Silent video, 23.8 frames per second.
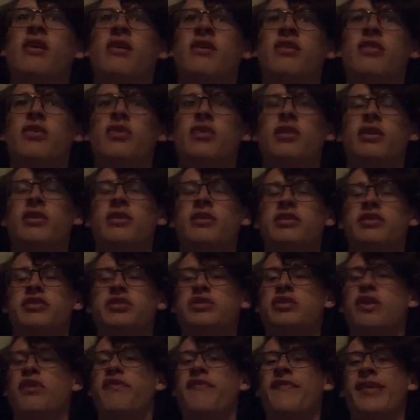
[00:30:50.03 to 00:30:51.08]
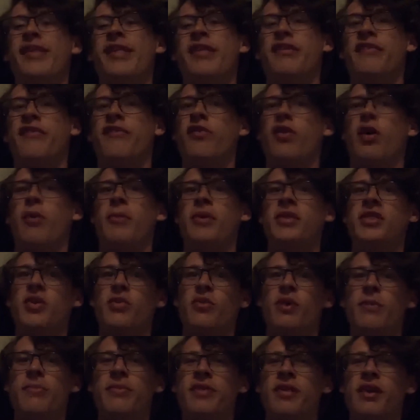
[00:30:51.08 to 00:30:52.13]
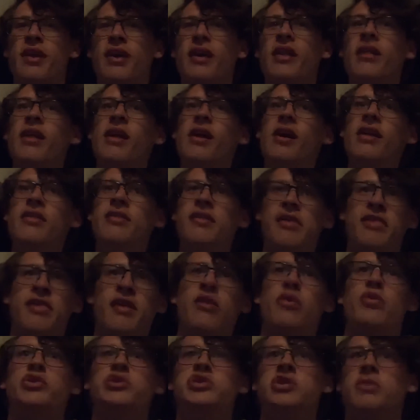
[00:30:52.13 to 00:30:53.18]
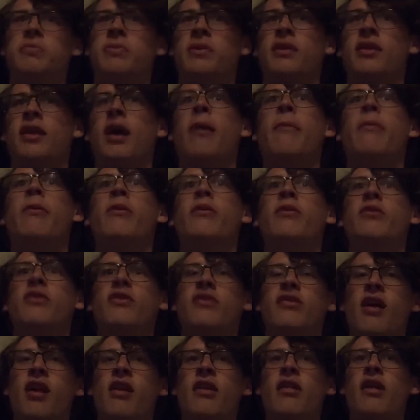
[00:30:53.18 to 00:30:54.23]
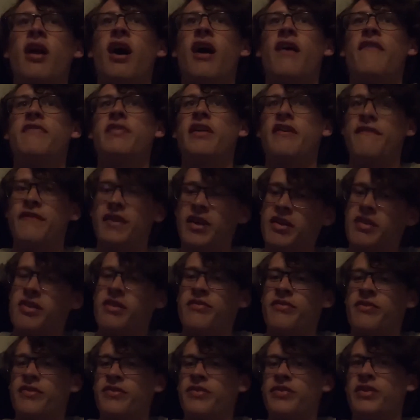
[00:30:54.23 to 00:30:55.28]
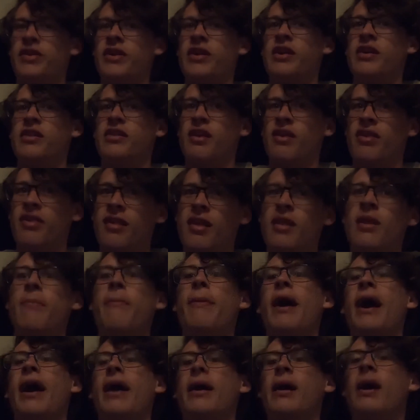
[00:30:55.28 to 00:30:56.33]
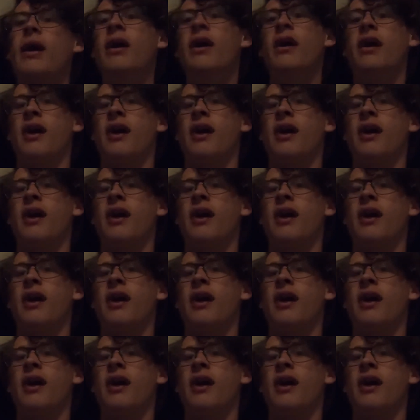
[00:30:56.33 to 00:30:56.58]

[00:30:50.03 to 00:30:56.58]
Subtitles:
So you literally just go fill out a form on their website, they send you a shipping label, you send it off, they fix it for free, and they send it back.